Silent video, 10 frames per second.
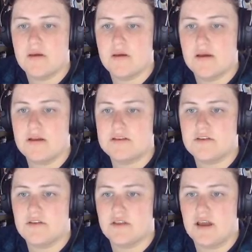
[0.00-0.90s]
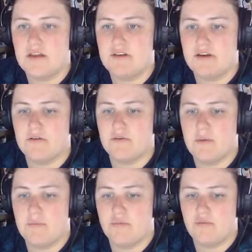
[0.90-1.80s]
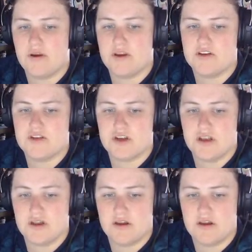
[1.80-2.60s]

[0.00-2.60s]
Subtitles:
Let's go for kind of like a brickish colour.